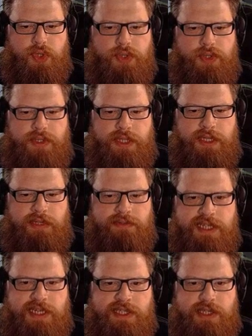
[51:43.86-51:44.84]
Didn't leave
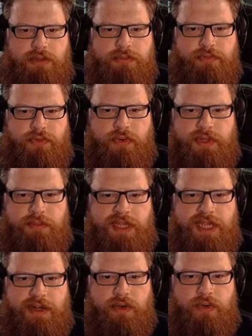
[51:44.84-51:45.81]
us any salt before, and then we
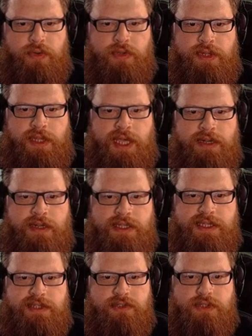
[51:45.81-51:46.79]
get it all at the end.
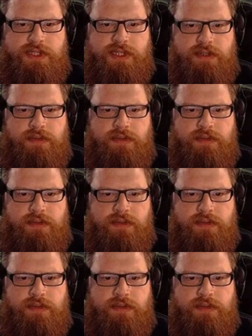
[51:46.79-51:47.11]
That's interesting.